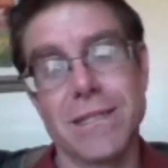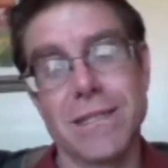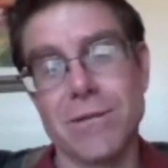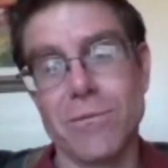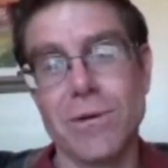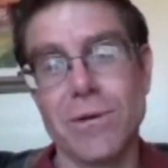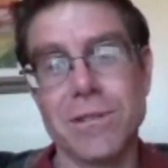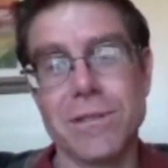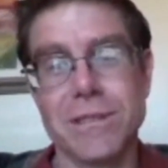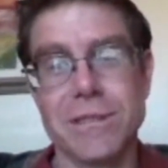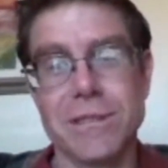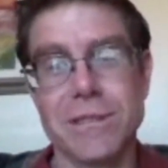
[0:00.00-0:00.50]
And it
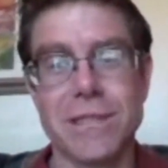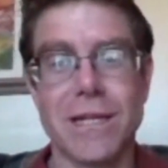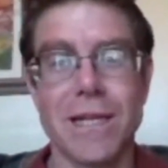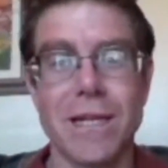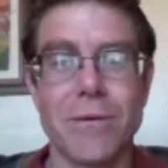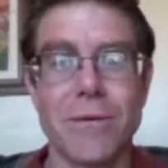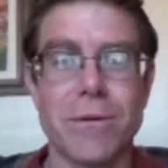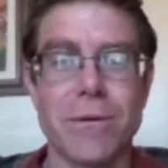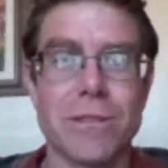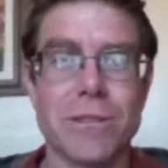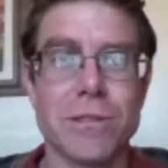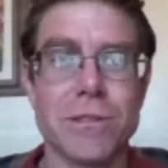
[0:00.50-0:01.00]
wasn't until
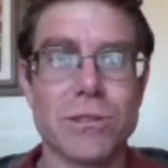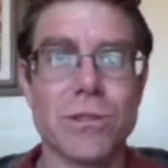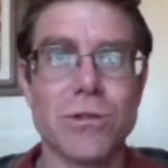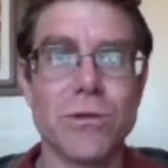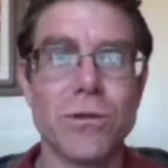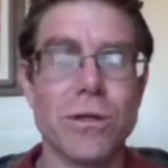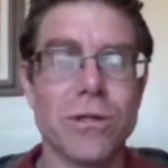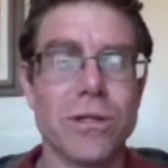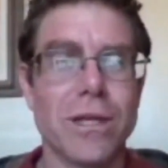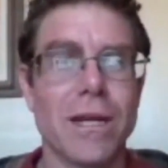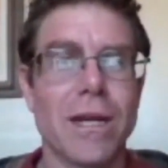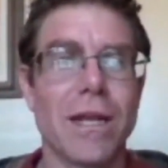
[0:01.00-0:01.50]
I went to
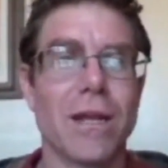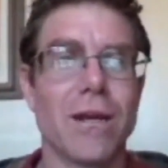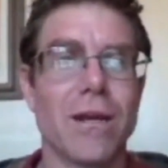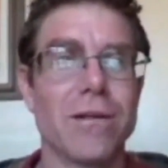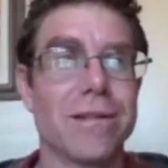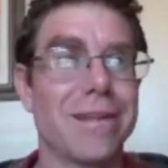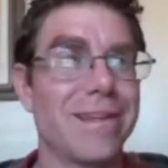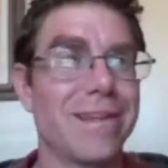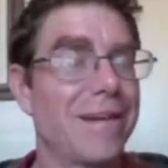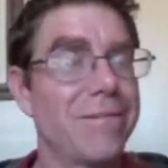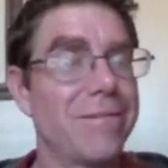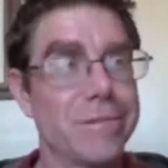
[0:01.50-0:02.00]
school that I
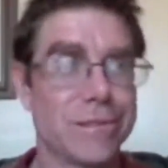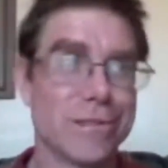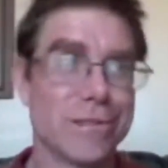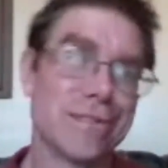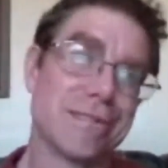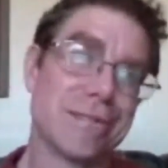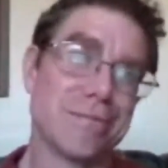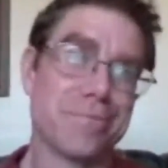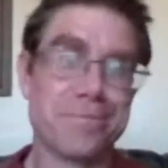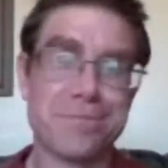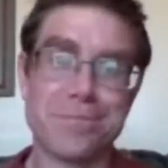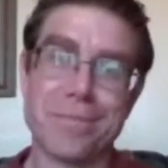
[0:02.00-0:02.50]
learned
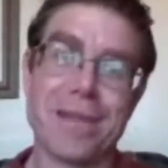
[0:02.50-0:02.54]
that